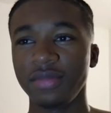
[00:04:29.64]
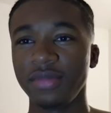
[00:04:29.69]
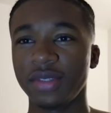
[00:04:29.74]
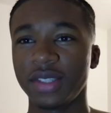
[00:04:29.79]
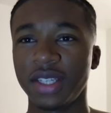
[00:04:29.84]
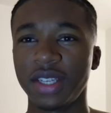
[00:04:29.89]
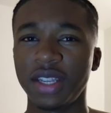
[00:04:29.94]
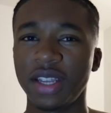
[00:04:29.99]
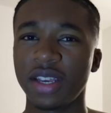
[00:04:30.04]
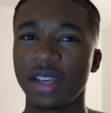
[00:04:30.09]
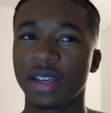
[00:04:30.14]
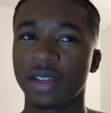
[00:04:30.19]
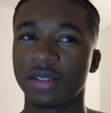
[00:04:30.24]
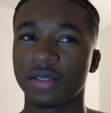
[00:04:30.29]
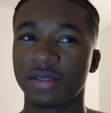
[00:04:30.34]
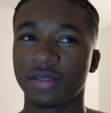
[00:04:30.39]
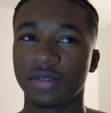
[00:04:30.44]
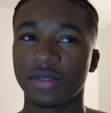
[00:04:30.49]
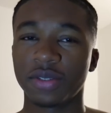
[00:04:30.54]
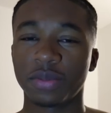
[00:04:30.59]
And yeah, it
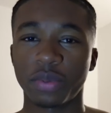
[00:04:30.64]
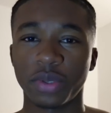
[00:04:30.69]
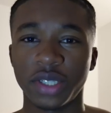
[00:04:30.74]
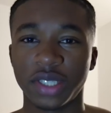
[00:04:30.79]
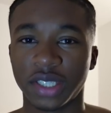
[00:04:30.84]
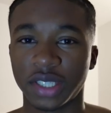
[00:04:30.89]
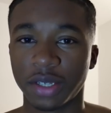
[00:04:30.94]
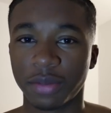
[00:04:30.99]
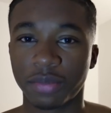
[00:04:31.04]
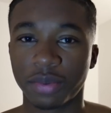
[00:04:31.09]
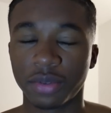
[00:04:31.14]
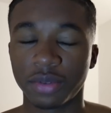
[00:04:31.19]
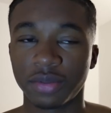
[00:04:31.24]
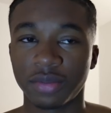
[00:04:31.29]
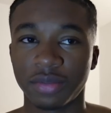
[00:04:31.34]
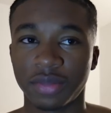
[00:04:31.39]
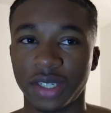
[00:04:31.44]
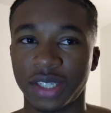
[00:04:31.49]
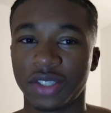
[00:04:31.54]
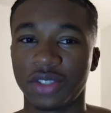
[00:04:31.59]
was pretty simple,
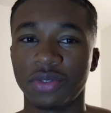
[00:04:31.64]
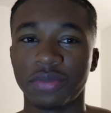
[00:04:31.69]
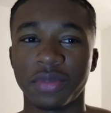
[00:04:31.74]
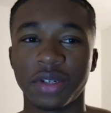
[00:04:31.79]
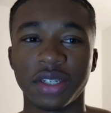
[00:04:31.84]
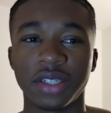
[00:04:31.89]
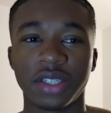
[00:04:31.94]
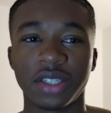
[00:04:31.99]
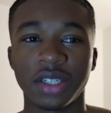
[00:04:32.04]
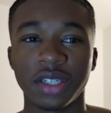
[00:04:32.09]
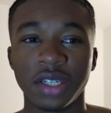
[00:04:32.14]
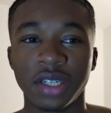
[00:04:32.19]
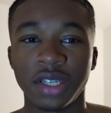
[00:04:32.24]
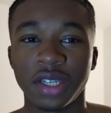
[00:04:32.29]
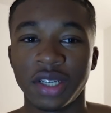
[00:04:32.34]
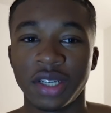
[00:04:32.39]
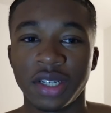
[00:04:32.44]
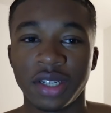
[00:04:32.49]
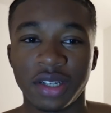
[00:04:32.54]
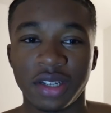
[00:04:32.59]
not too much
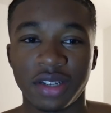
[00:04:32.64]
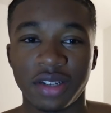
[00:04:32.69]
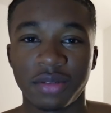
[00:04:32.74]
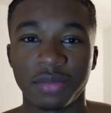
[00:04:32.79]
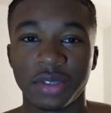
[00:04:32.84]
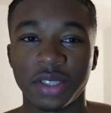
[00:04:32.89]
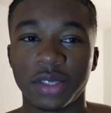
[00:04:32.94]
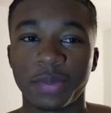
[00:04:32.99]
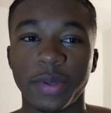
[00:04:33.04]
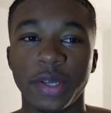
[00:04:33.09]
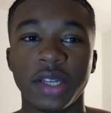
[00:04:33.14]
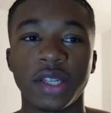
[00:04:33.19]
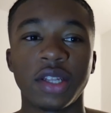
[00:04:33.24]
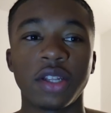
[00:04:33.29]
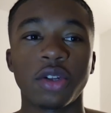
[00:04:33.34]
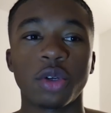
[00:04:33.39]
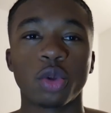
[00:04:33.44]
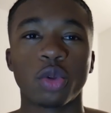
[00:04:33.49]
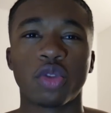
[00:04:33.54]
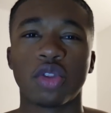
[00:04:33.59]
um, just been a
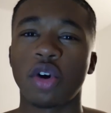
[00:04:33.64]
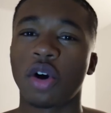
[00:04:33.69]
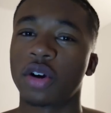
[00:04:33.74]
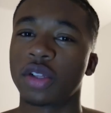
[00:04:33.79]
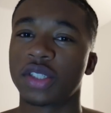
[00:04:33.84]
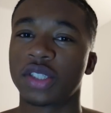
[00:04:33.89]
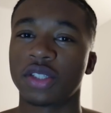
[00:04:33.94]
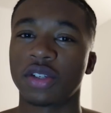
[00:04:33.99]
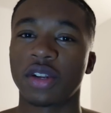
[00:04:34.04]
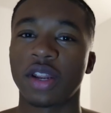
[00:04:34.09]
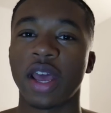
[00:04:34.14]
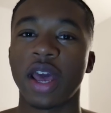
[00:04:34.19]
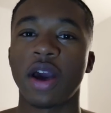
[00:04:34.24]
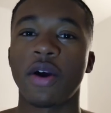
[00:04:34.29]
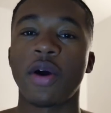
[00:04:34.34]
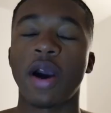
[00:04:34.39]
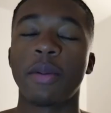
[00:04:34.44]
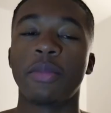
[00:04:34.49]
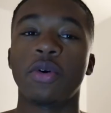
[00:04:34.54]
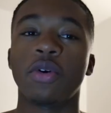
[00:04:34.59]
little thoughts on how
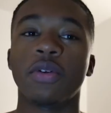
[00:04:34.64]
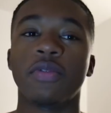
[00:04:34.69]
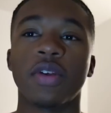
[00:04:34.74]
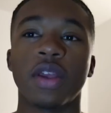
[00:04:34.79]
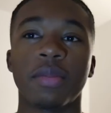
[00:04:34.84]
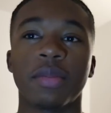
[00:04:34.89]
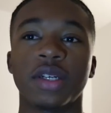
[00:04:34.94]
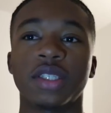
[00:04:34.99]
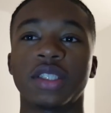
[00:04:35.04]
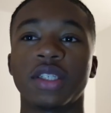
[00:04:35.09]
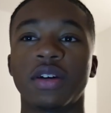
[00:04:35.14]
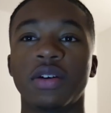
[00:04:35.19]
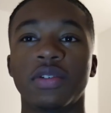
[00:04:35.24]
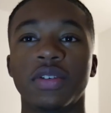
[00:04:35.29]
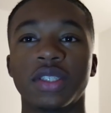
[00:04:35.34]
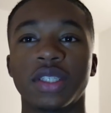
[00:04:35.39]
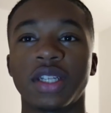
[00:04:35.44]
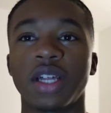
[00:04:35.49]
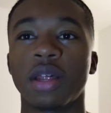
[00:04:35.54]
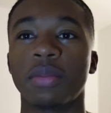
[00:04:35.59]
I motivate myself
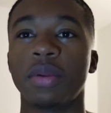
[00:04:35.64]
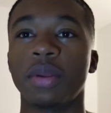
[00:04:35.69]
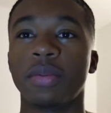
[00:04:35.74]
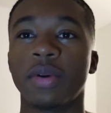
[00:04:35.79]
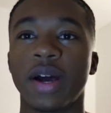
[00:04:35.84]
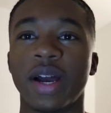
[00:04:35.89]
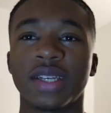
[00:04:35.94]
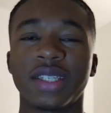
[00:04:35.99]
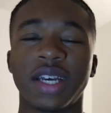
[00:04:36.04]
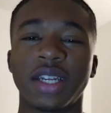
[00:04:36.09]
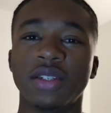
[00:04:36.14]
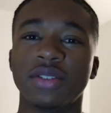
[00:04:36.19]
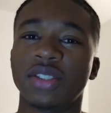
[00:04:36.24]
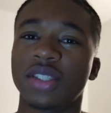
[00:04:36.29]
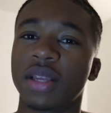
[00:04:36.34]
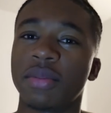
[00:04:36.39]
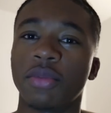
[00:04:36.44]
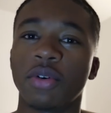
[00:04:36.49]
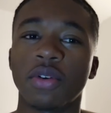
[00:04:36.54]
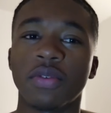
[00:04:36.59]
because a lot of people ask how do you
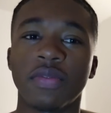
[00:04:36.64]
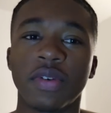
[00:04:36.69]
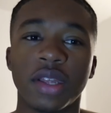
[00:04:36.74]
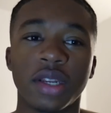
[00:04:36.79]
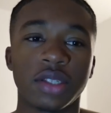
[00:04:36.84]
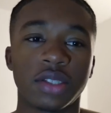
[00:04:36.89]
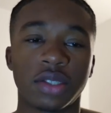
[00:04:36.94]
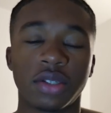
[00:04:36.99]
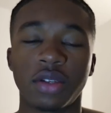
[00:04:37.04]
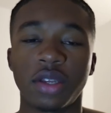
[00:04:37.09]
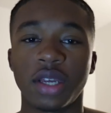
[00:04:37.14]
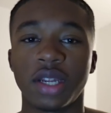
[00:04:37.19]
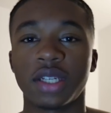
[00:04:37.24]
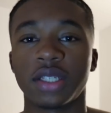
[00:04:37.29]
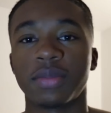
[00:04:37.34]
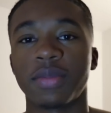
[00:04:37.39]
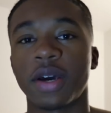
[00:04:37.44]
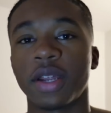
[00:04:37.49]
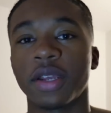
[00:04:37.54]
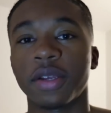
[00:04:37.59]
stay motivated. So yeah, that's
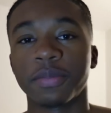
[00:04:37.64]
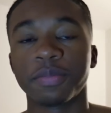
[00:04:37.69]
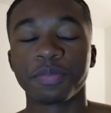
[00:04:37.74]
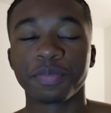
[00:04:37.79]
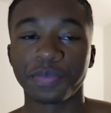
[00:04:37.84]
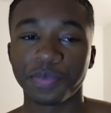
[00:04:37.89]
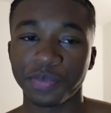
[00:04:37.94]
about it.